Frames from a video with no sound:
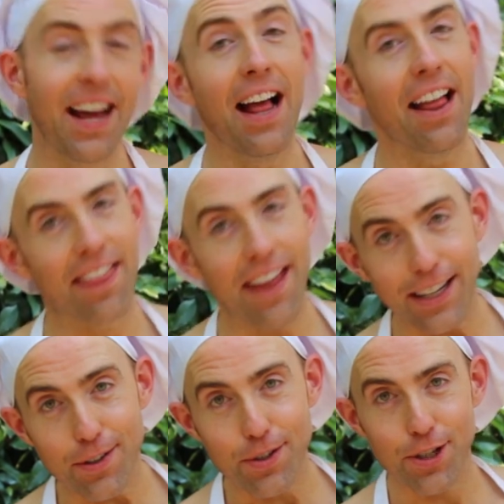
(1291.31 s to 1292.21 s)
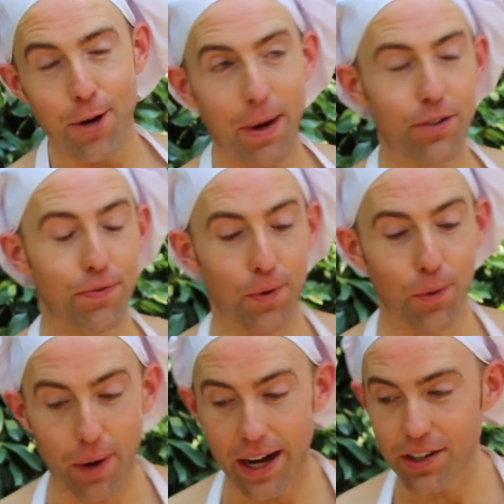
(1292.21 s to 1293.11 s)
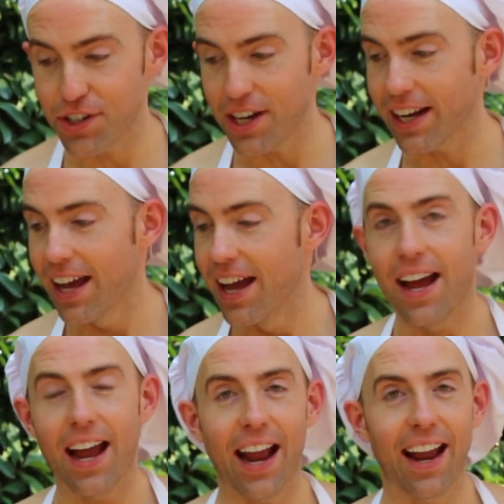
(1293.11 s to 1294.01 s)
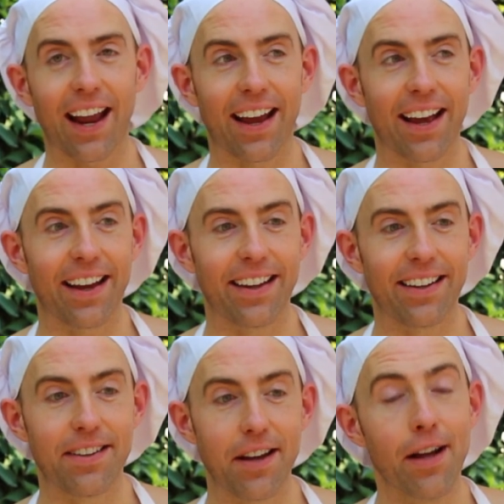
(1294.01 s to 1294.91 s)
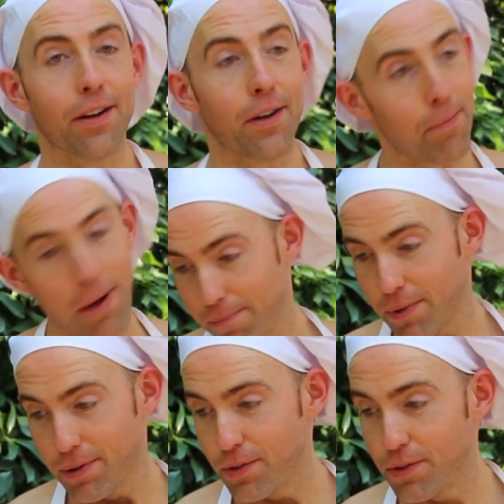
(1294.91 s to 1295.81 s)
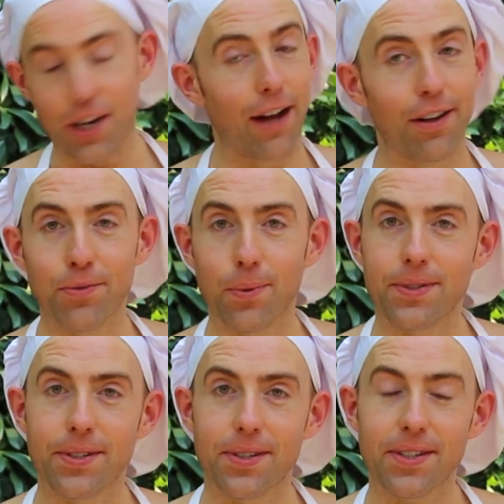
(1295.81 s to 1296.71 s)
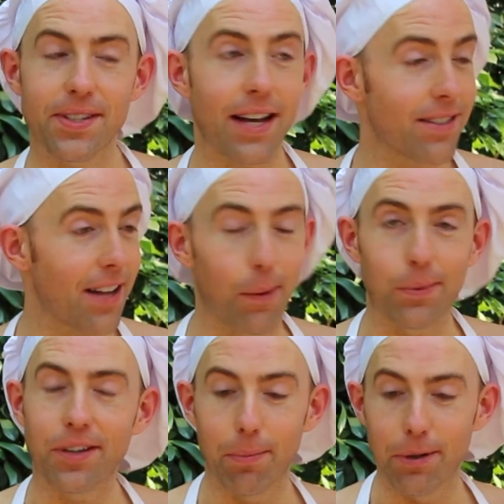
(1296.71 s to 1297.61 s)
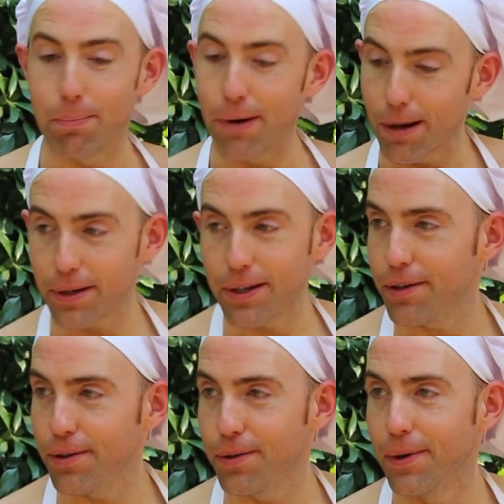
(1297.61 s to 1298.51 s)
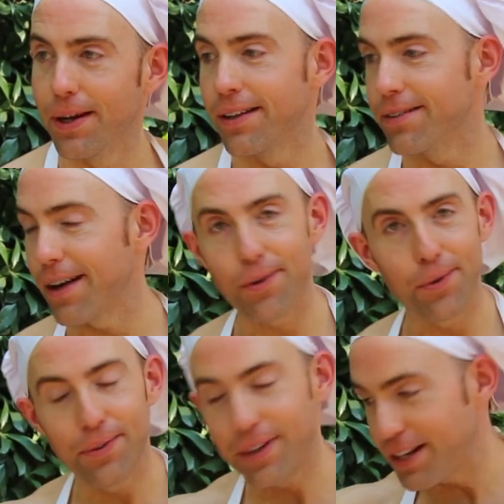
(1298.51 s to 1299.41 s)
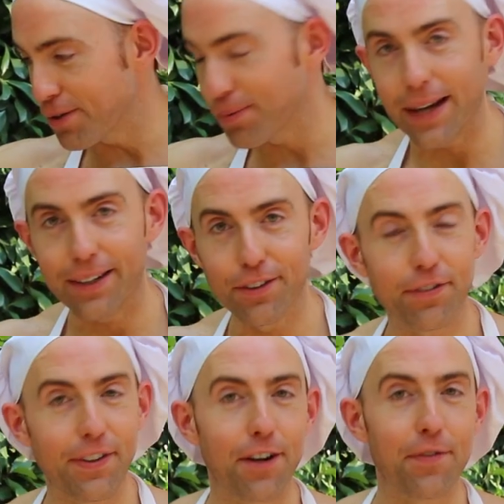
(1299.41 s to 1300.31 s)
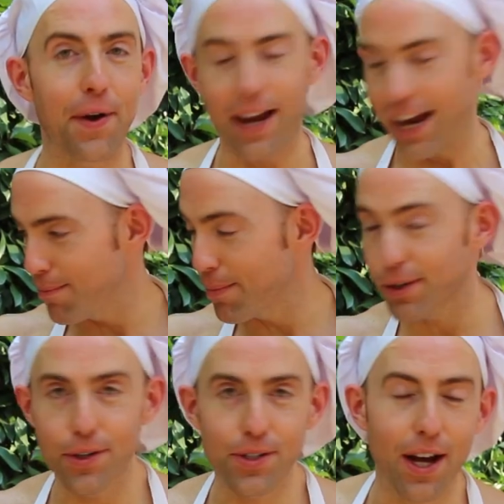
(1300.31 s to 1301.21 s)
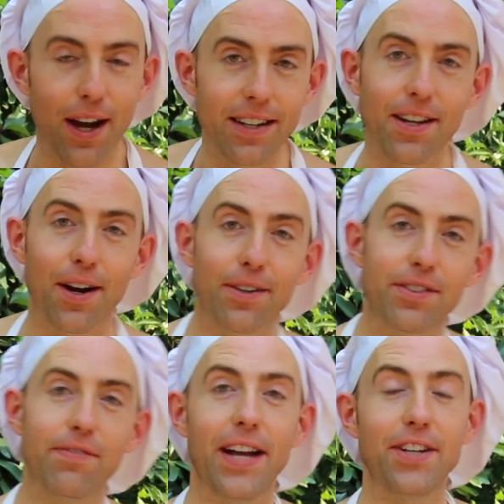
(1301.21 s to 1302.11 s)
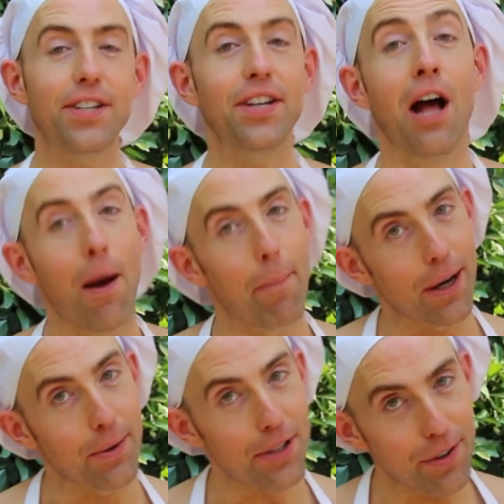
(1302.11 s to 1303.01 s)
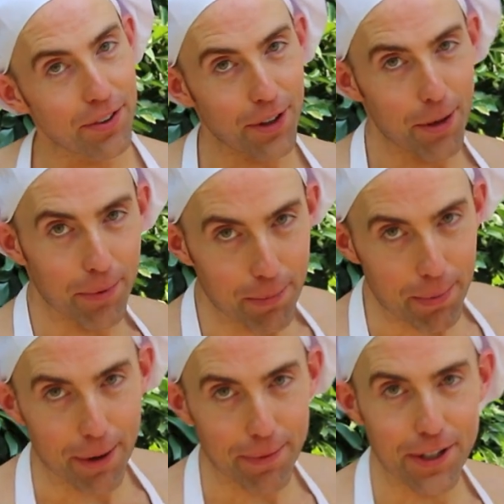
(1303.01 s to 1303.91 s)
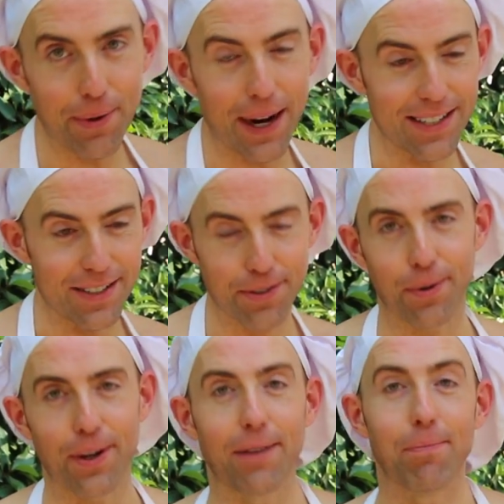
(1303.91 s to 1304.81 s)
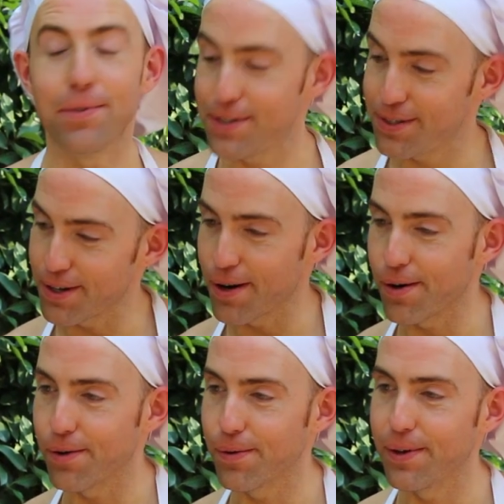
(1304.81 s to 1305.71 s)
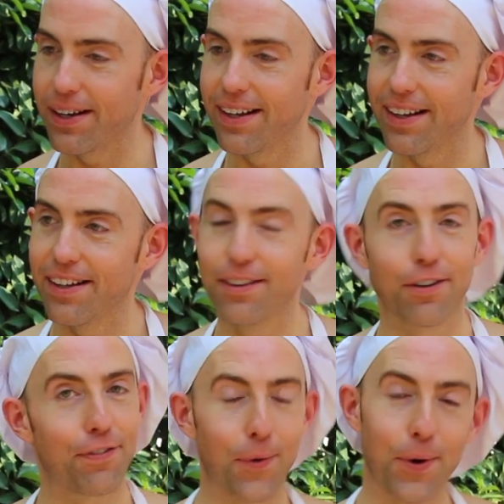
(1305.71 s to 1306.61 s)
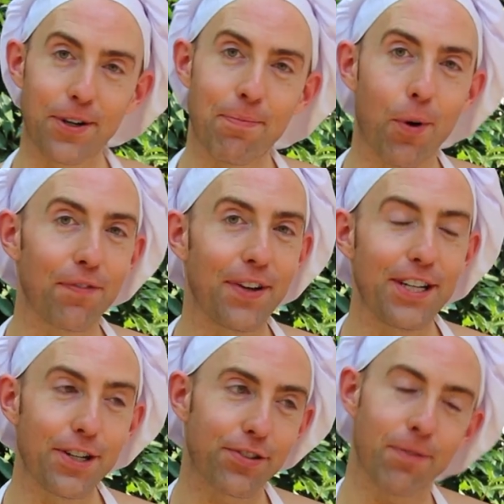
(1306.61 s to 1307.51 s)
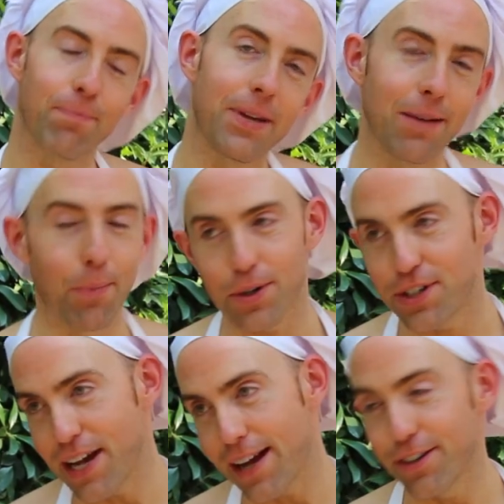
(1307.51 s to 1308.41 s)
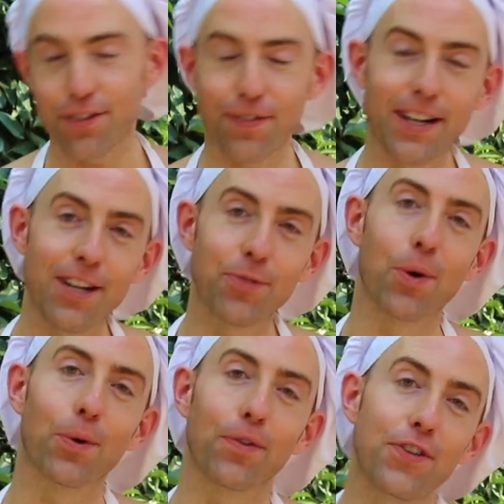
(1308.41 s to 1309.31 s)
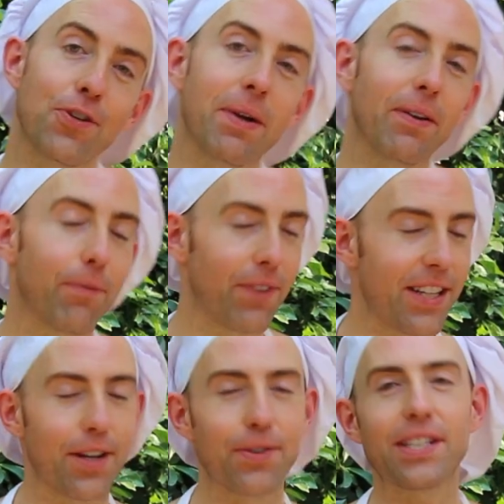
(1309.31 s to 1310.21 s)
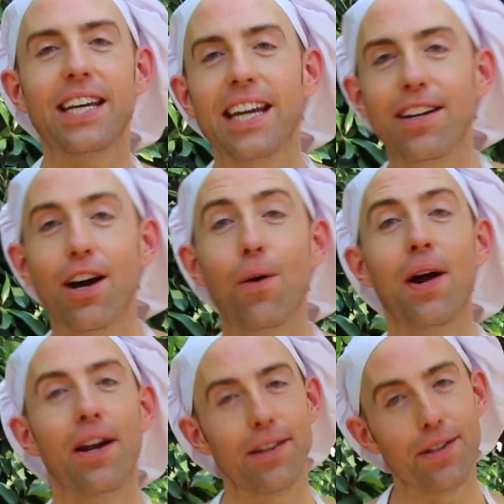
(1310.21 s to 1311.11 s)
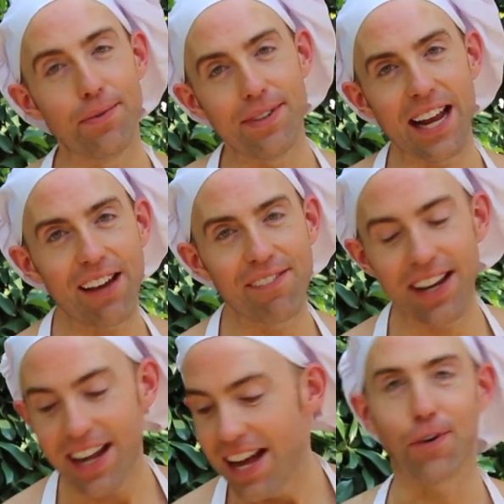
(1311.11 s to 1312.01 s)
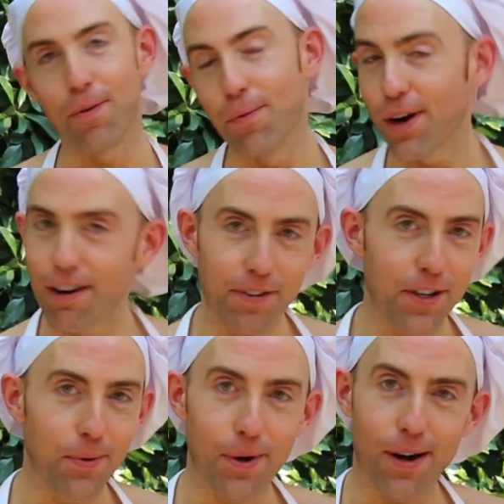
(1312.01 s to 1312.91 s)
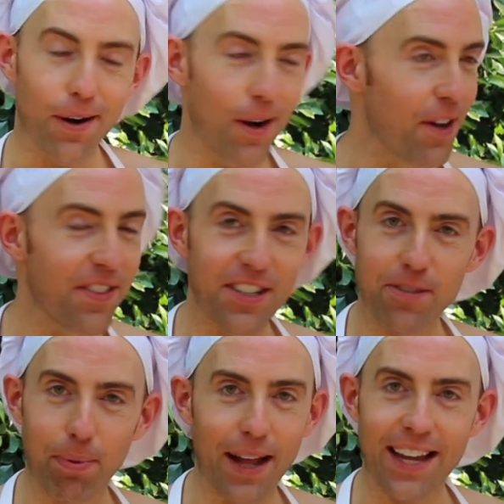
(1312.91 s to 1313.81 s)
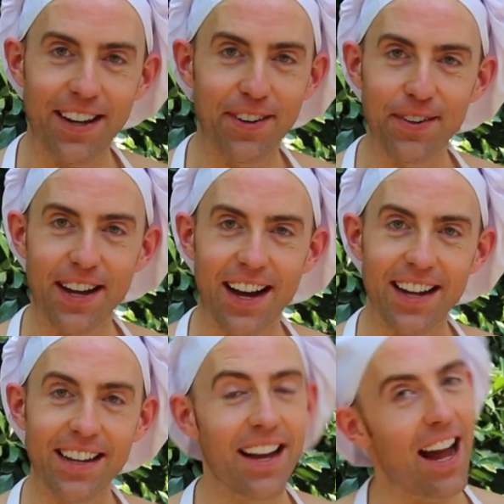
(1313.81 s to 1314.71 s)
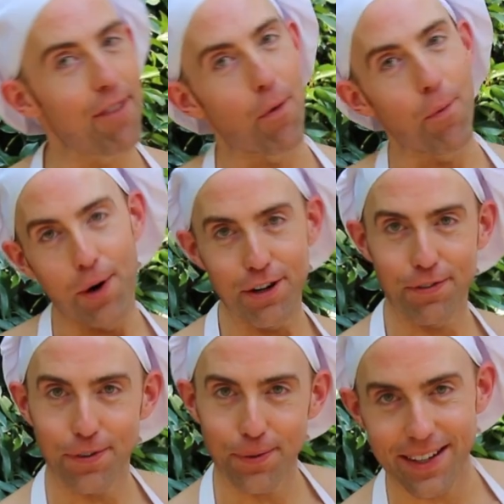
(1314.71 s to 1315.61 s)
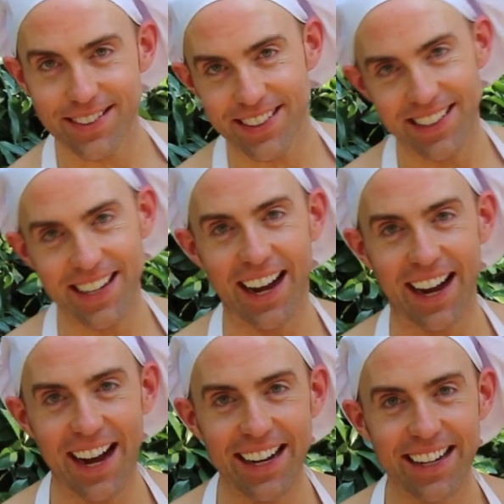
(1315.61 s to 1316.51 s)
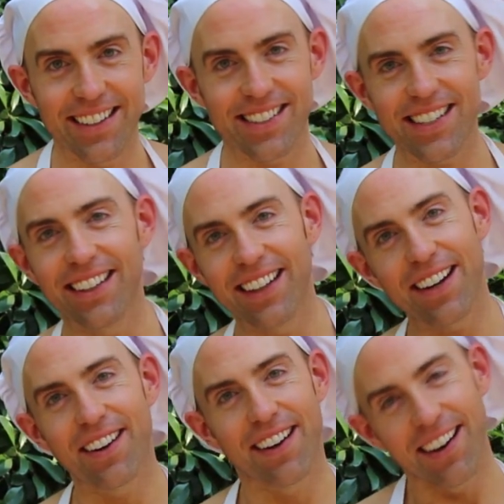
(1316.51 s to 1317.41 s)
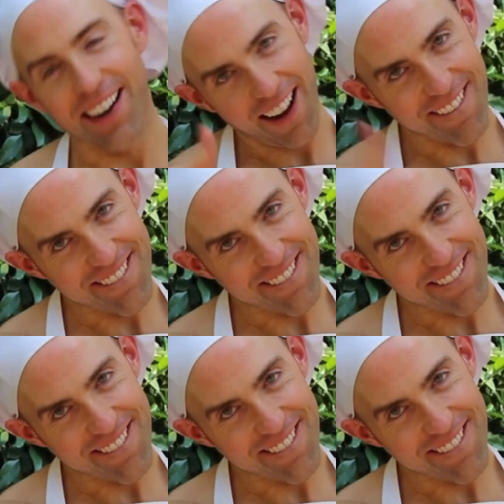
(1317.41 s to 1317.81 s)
Thank you so much for watching and challenge was a success. I was able to barbecue not only your regular fare of hamburgers, hot dogs, and veggies, but I was also able to barbecue ice cream. So Look forward to more videos from me, more challenge videos, more review videos, keto, you name it, from wherever you are on this planet or not. Have a wonderful rest of your day, all right? See you later.